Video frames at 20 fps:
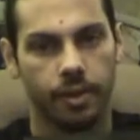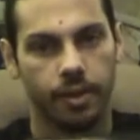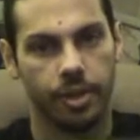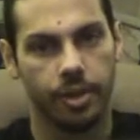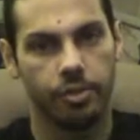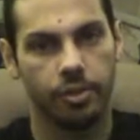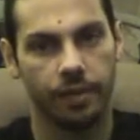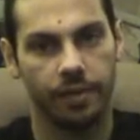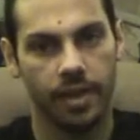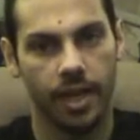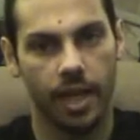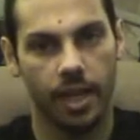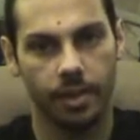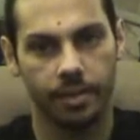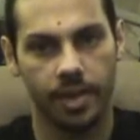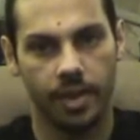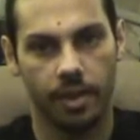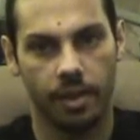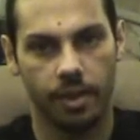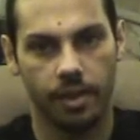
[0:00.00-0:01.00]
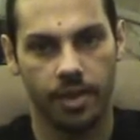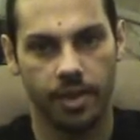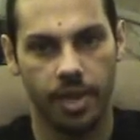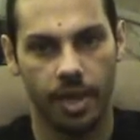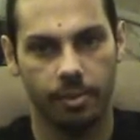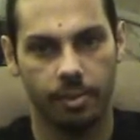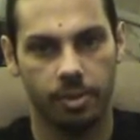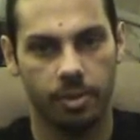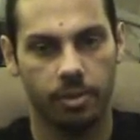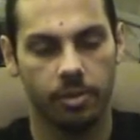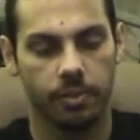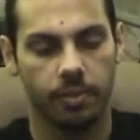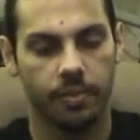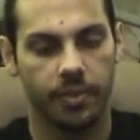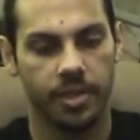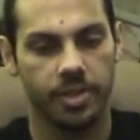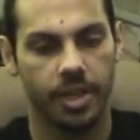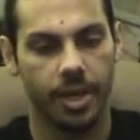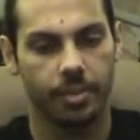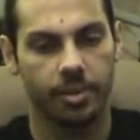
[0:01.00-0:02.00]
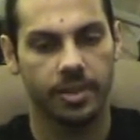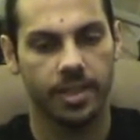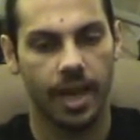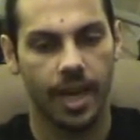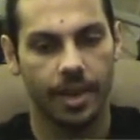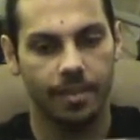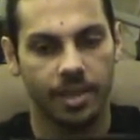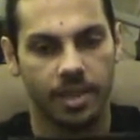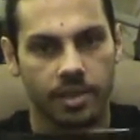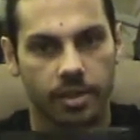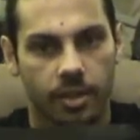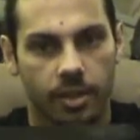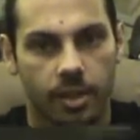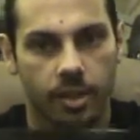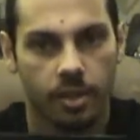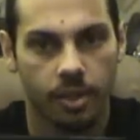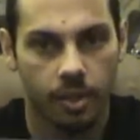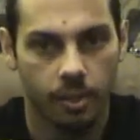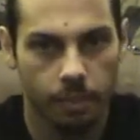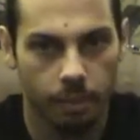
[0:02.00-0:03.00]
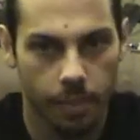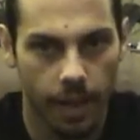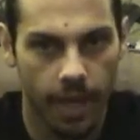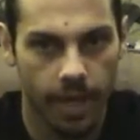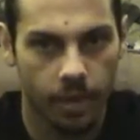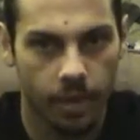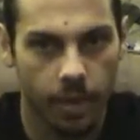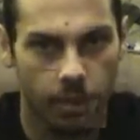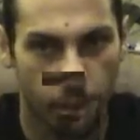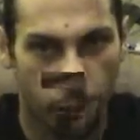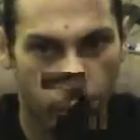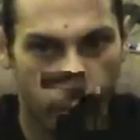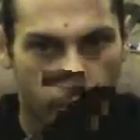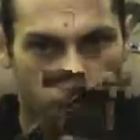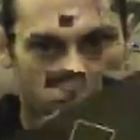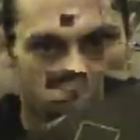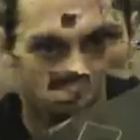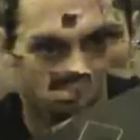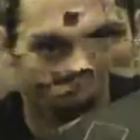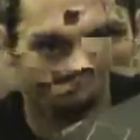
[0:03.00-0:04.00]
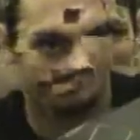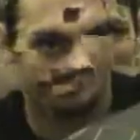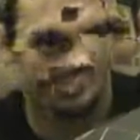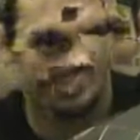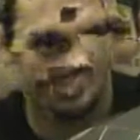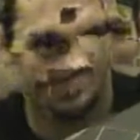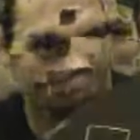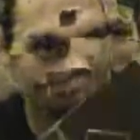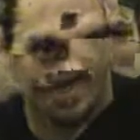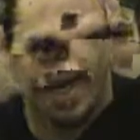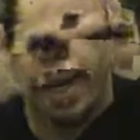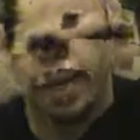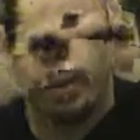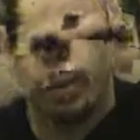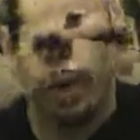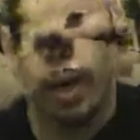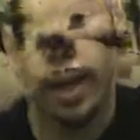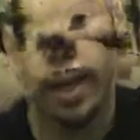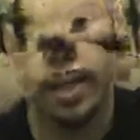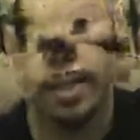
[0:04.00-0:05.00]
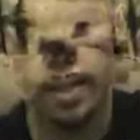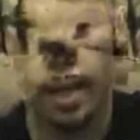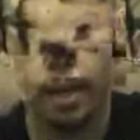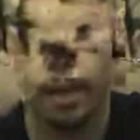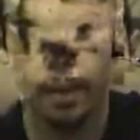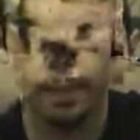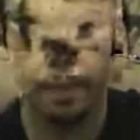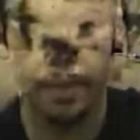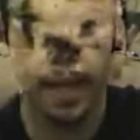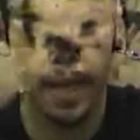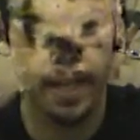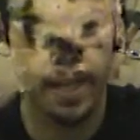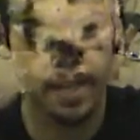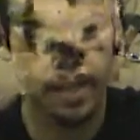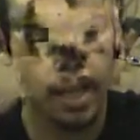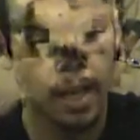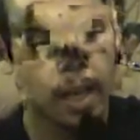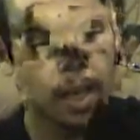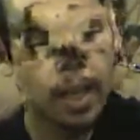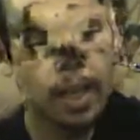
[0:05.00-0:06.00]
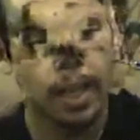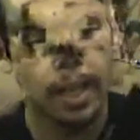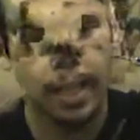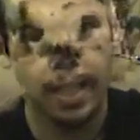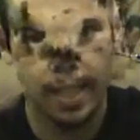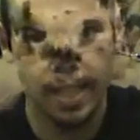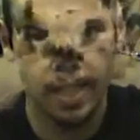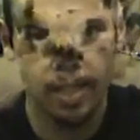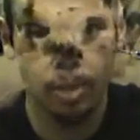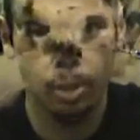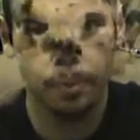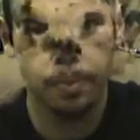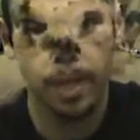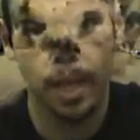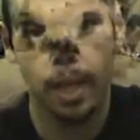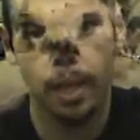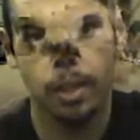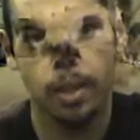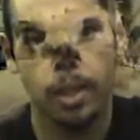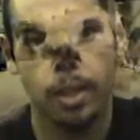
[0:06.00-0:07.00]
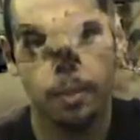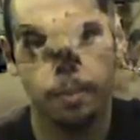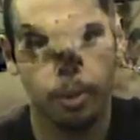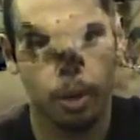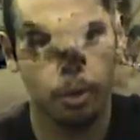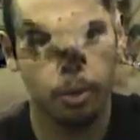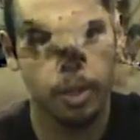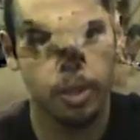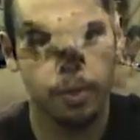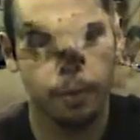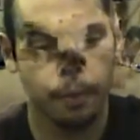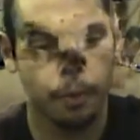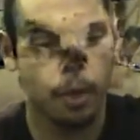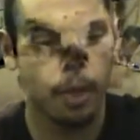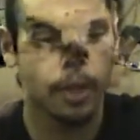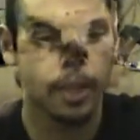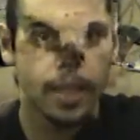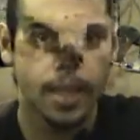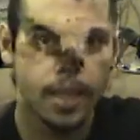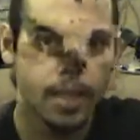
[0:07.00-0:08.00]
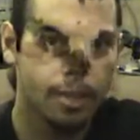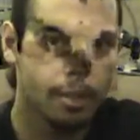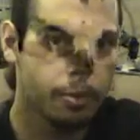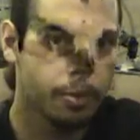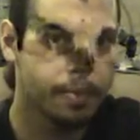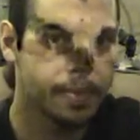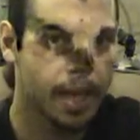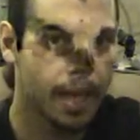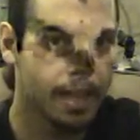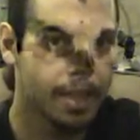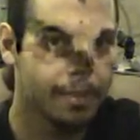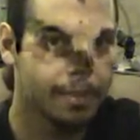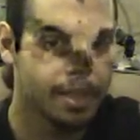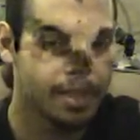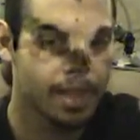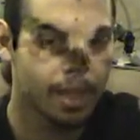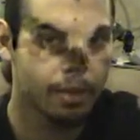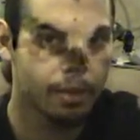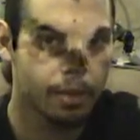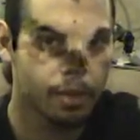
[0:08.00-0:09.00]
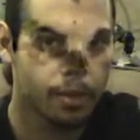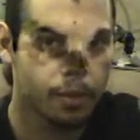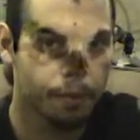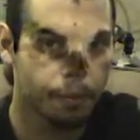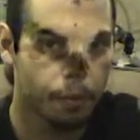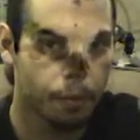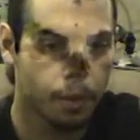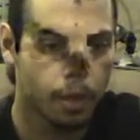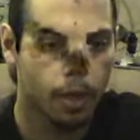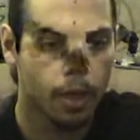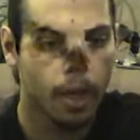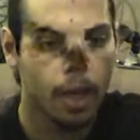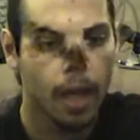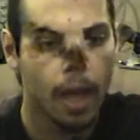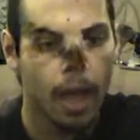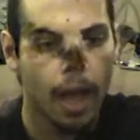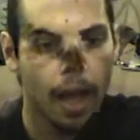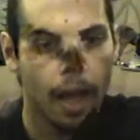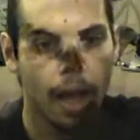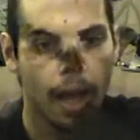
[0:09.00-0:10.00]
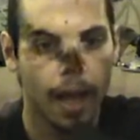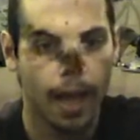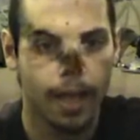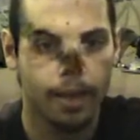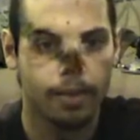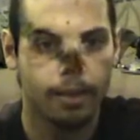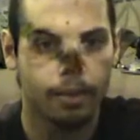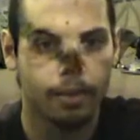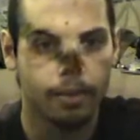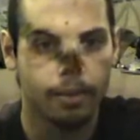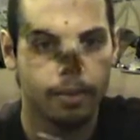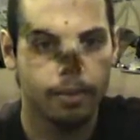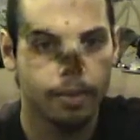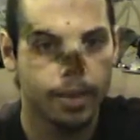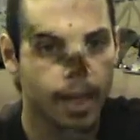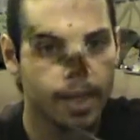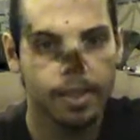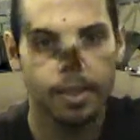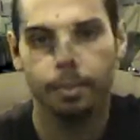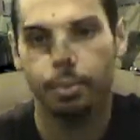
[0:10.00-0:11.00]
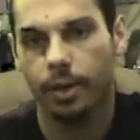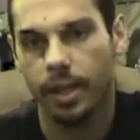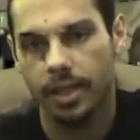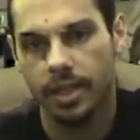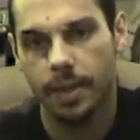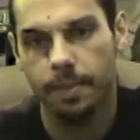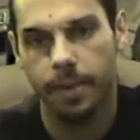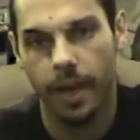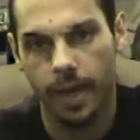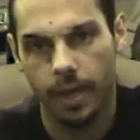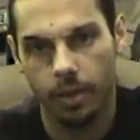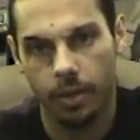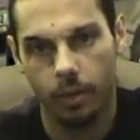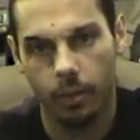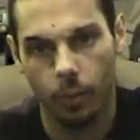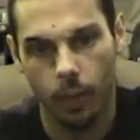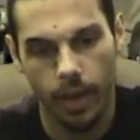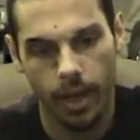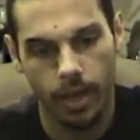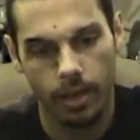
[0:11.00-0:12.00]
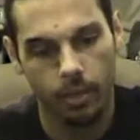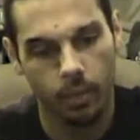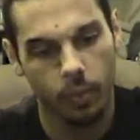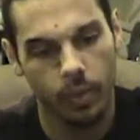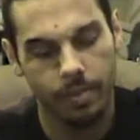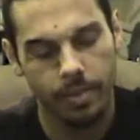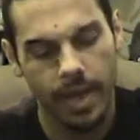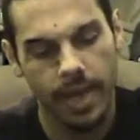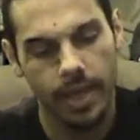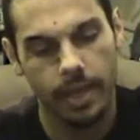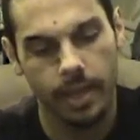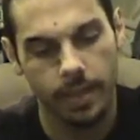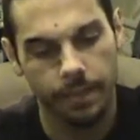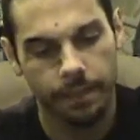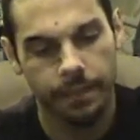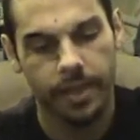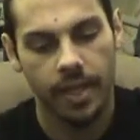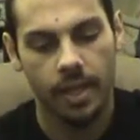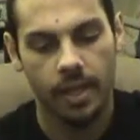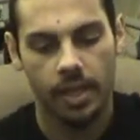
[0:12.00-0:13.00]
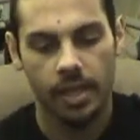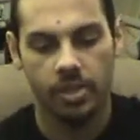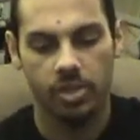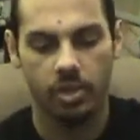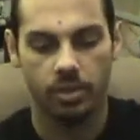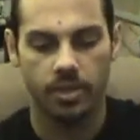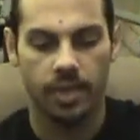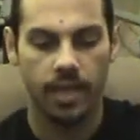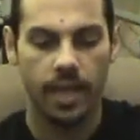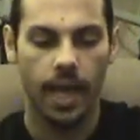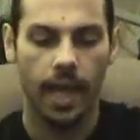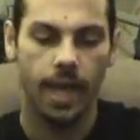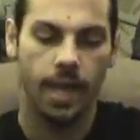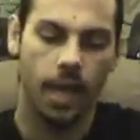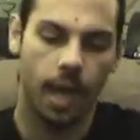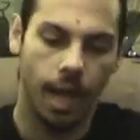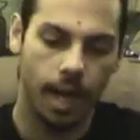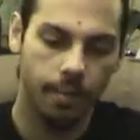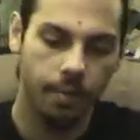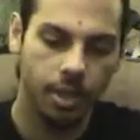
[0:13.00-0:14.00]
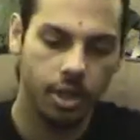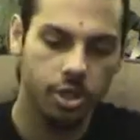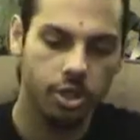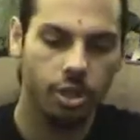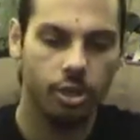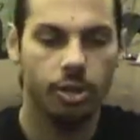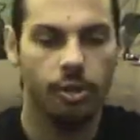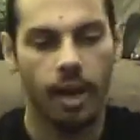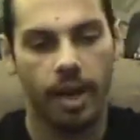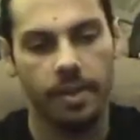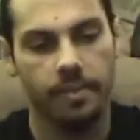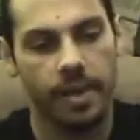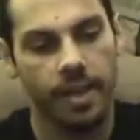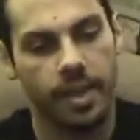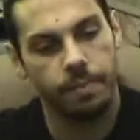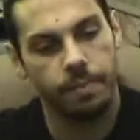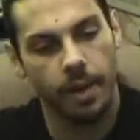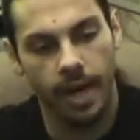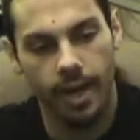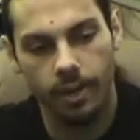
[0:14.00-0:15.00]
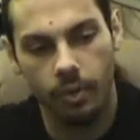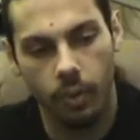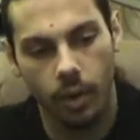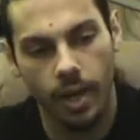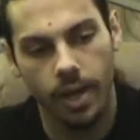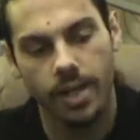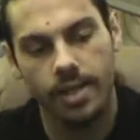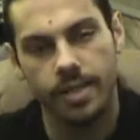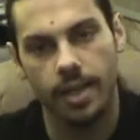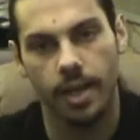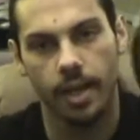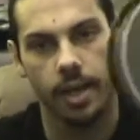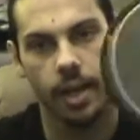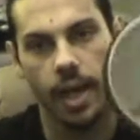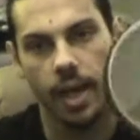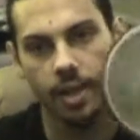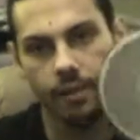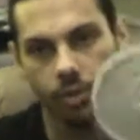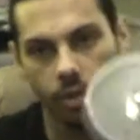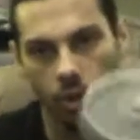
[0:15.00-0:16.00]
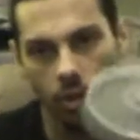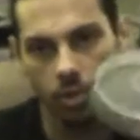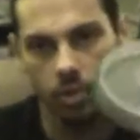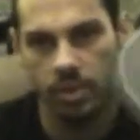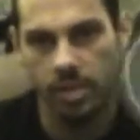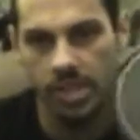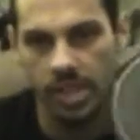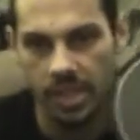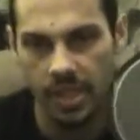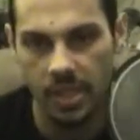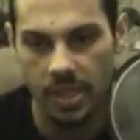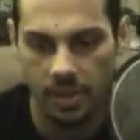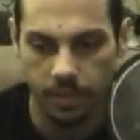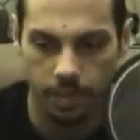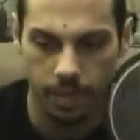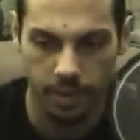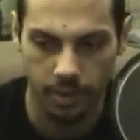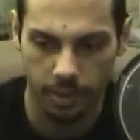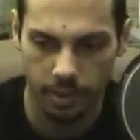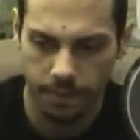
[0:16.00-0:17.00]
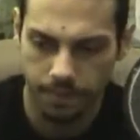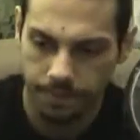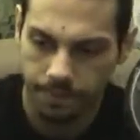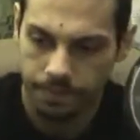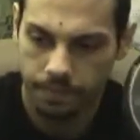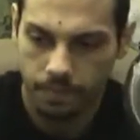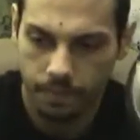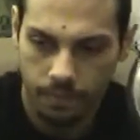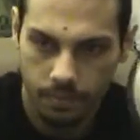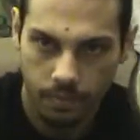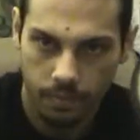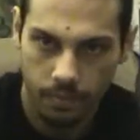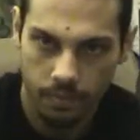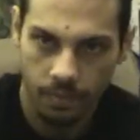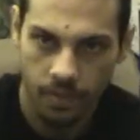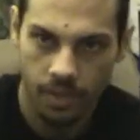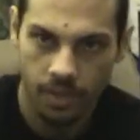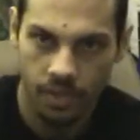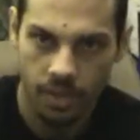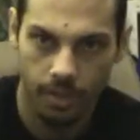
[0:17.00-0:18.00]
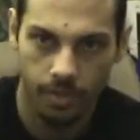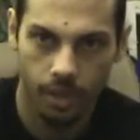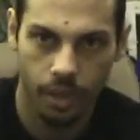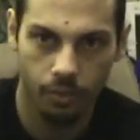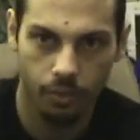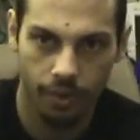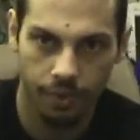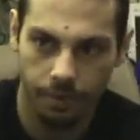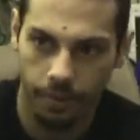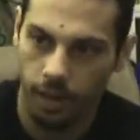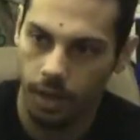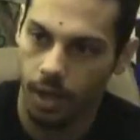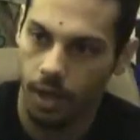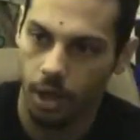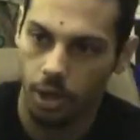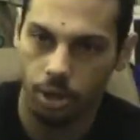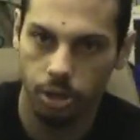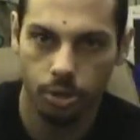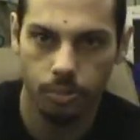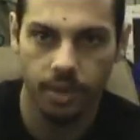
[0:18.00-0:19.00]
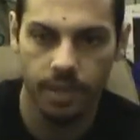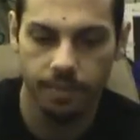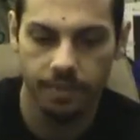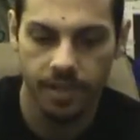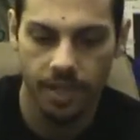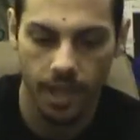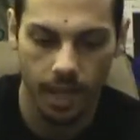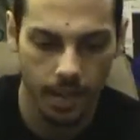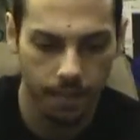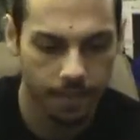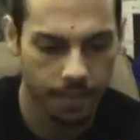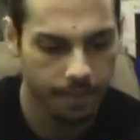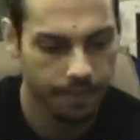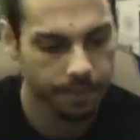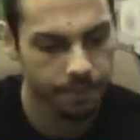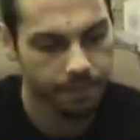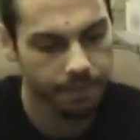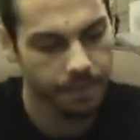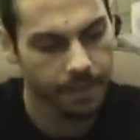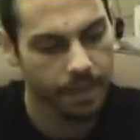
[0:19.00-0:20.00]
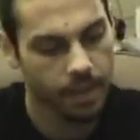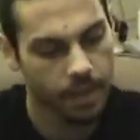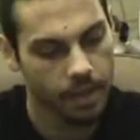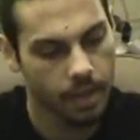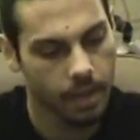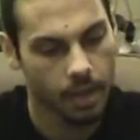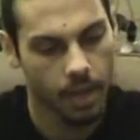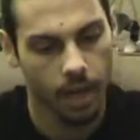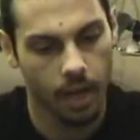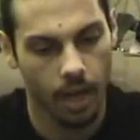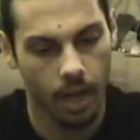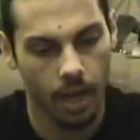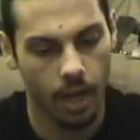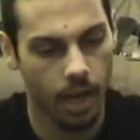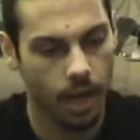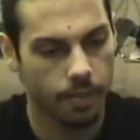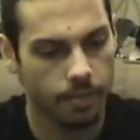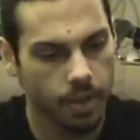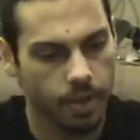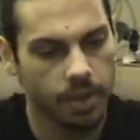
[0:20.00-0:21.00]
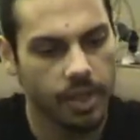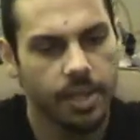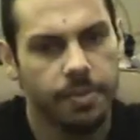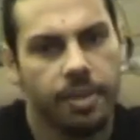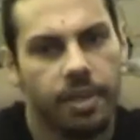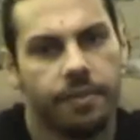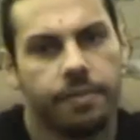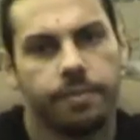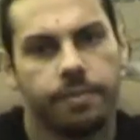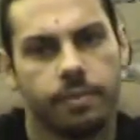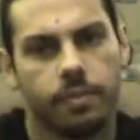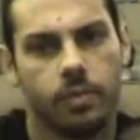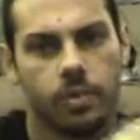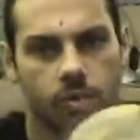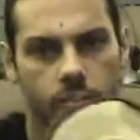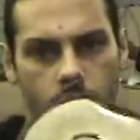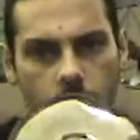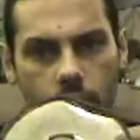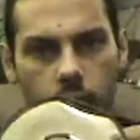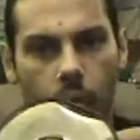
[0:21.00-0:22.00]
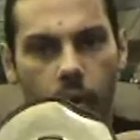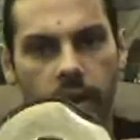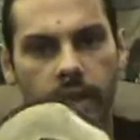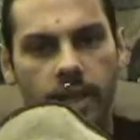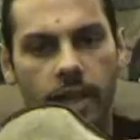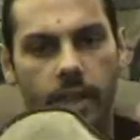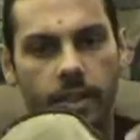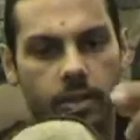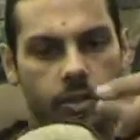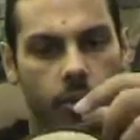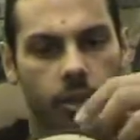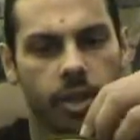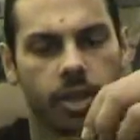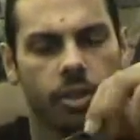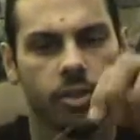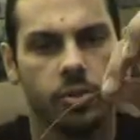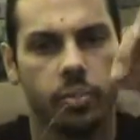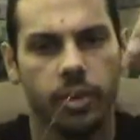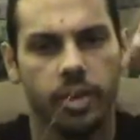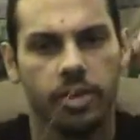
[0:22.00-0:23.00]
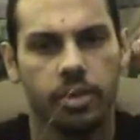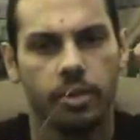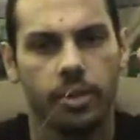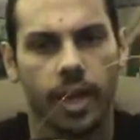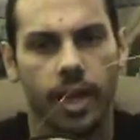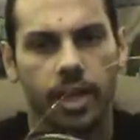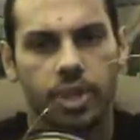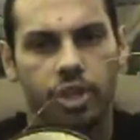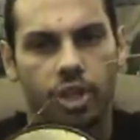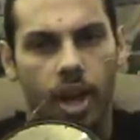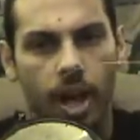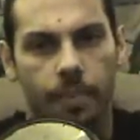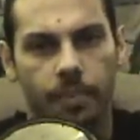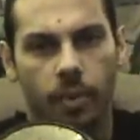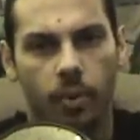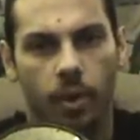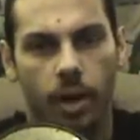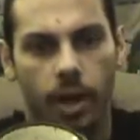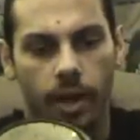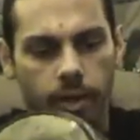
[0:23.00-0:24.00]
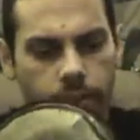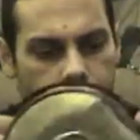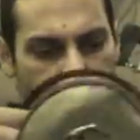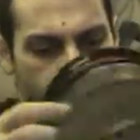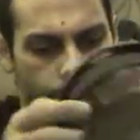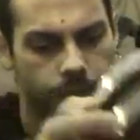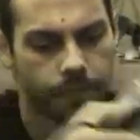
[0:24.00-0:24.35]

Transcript: the driven element, the double diamond biquad element of creating a biquad antenna that is easy to obtain the components for, easy to obtain the materials for, and doesn't break the bank when we make it. So today I'm going to show you how to biquad antenna out of an old CD spindle, some aluminum tape, a little bit of 20 or 22 gauge copper wire,